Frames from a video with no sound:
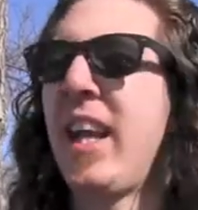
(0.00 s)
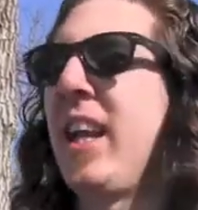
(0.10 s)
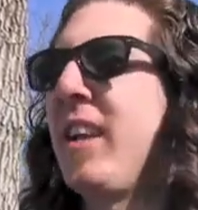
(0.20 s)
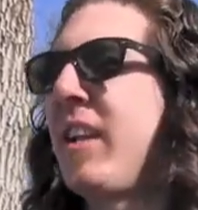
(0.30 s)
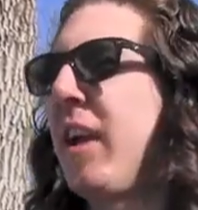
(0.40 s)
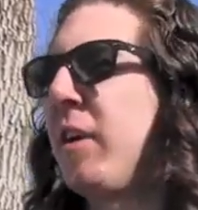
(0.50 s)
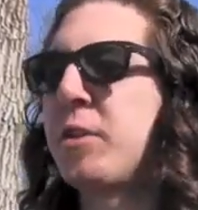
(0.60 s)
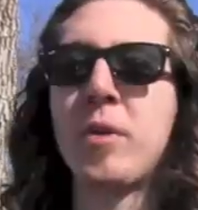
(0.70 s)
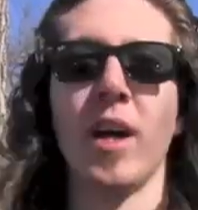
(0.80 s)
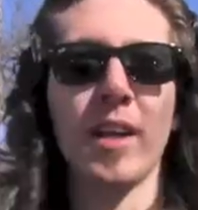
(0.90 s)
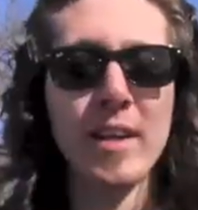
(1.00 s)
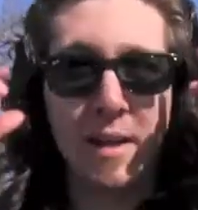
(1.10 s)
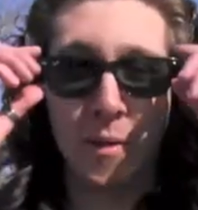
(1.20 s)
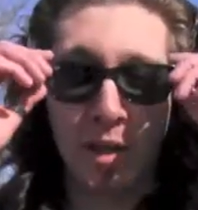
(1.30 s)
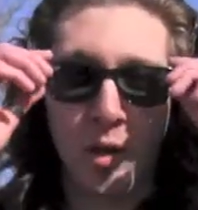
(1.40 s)
and they are drugged
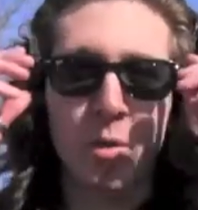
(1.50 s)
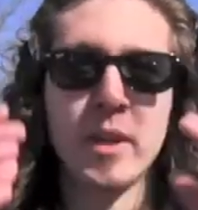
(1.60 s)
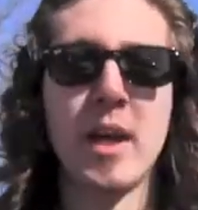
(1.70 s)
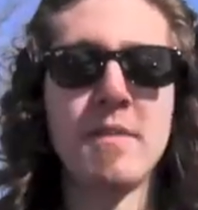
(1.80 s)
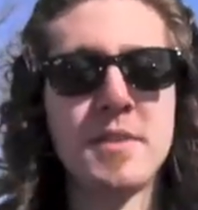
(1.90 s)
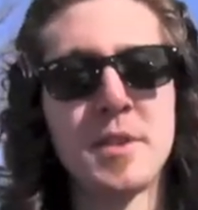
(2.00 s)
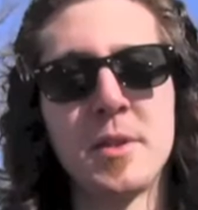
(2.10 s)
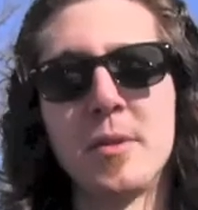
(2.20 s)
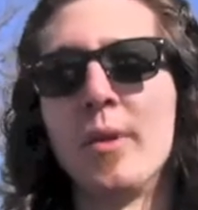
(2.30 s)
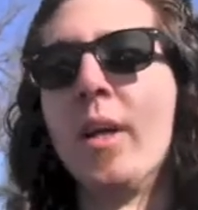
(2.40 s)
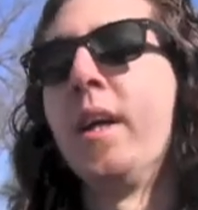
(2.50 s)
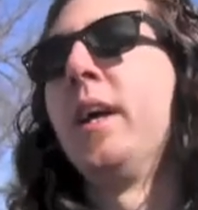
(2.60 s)
when they're old enough to